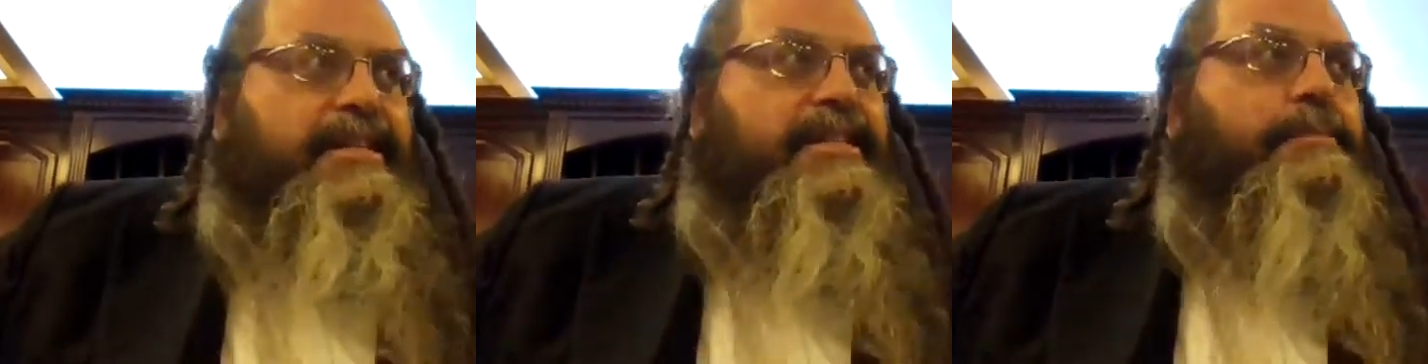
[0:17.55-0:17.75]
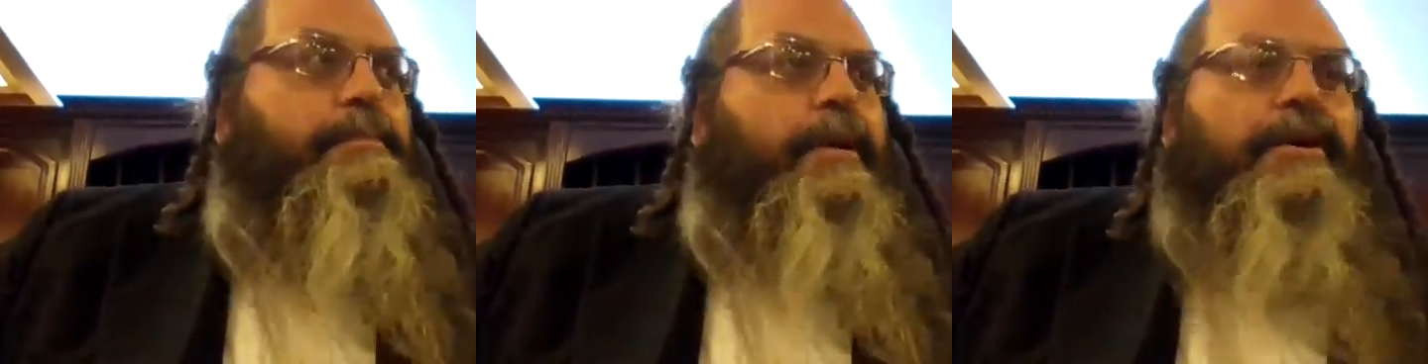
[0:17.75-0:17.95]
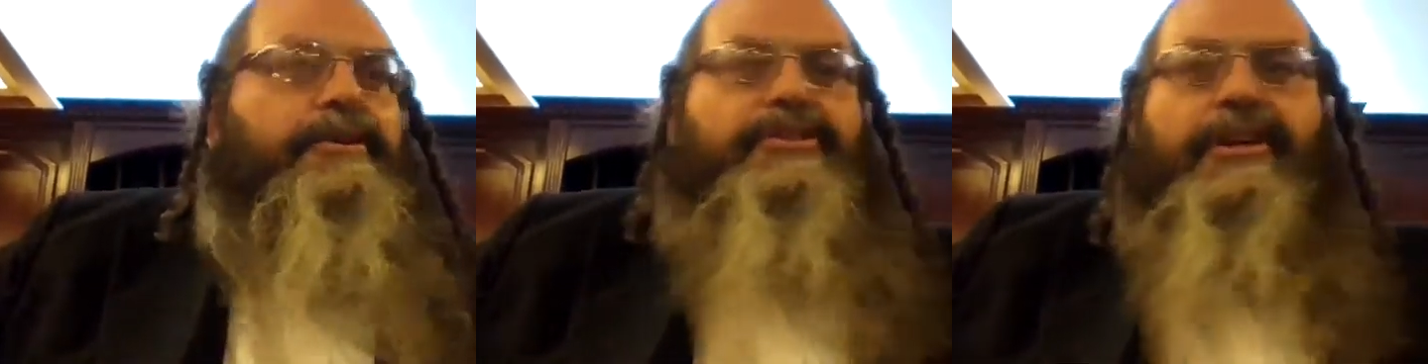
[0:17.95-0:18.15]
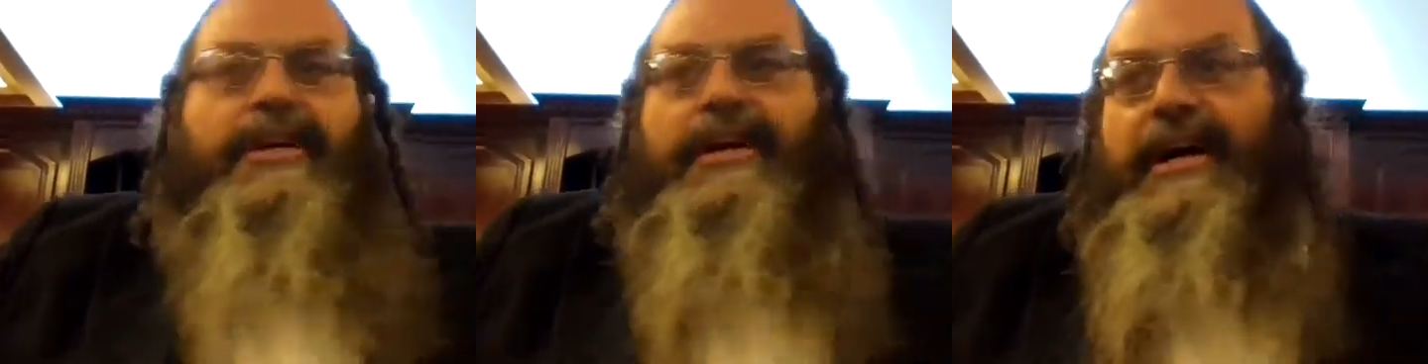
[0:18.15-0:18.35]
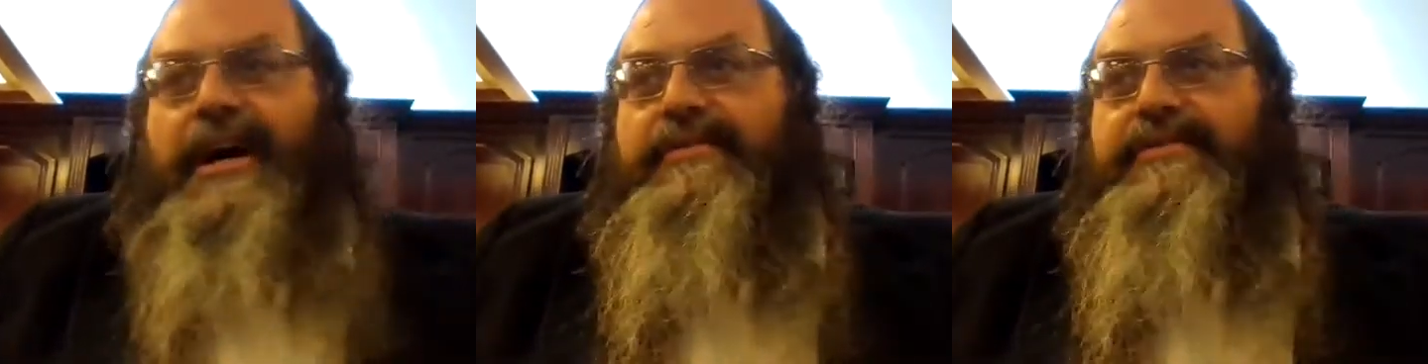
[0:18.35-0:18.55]
This is a
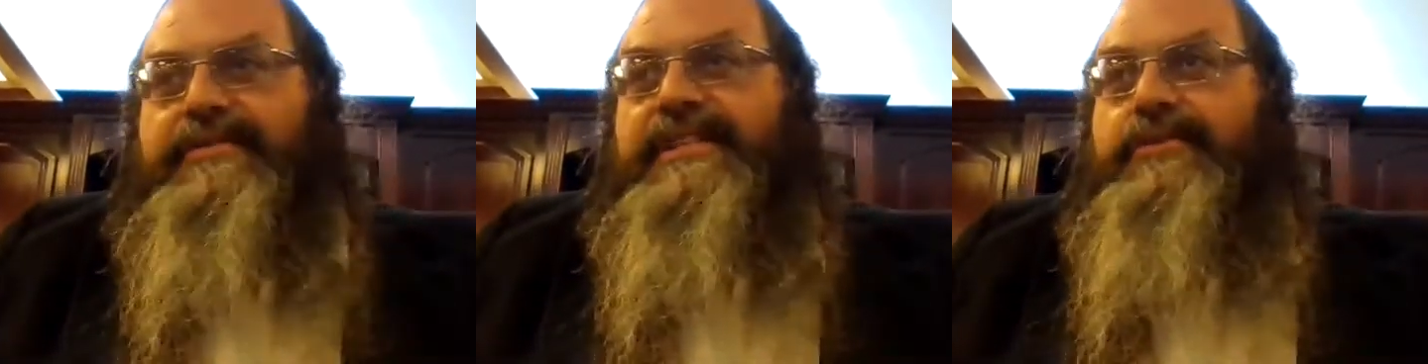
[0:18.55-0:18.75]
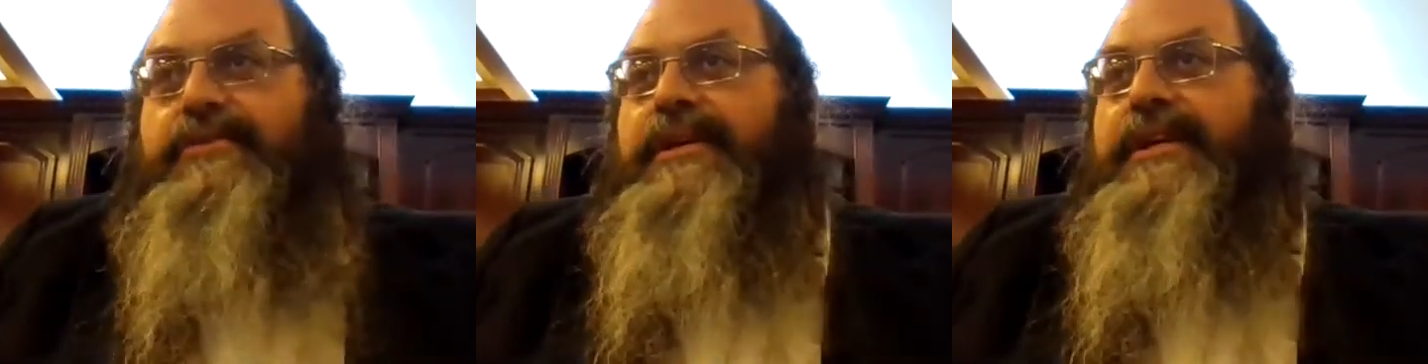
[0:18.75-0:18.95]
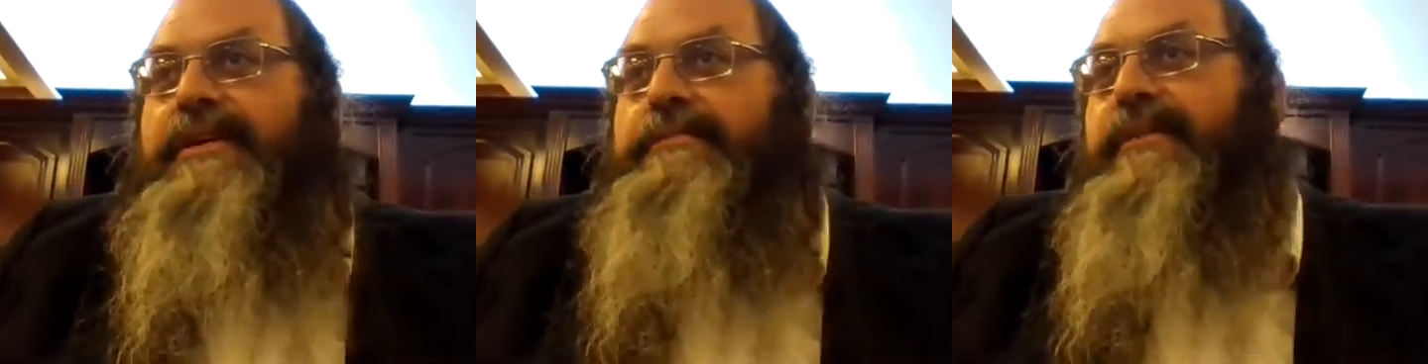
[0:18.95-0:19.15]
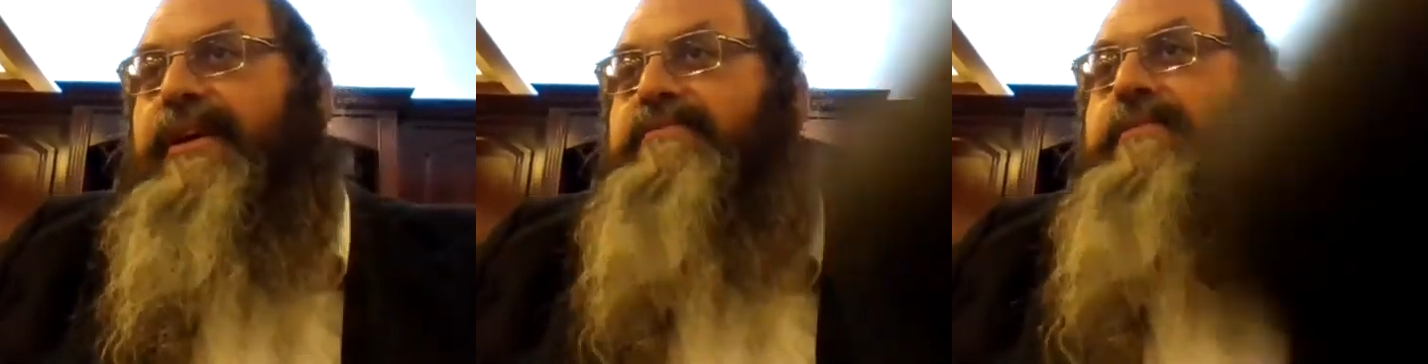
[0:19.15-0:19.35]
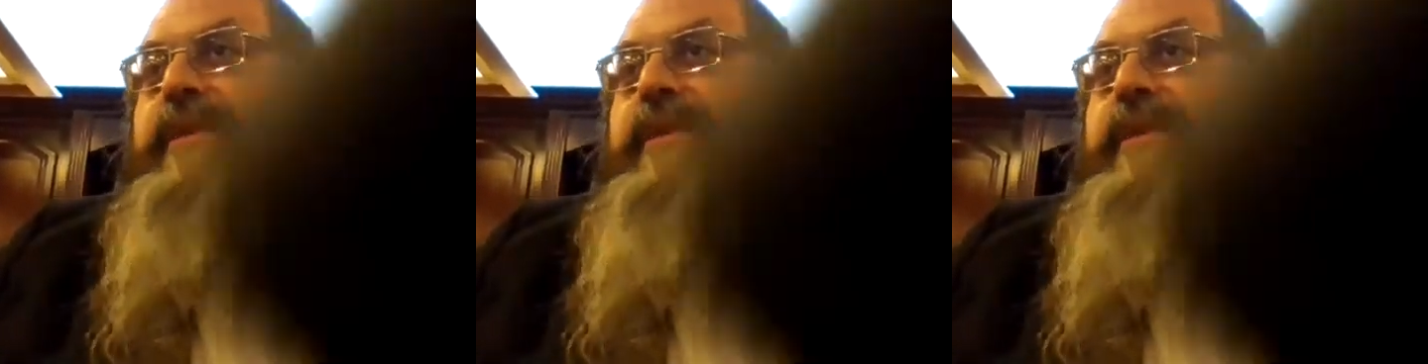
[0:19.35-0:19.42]
parsha of zivugim,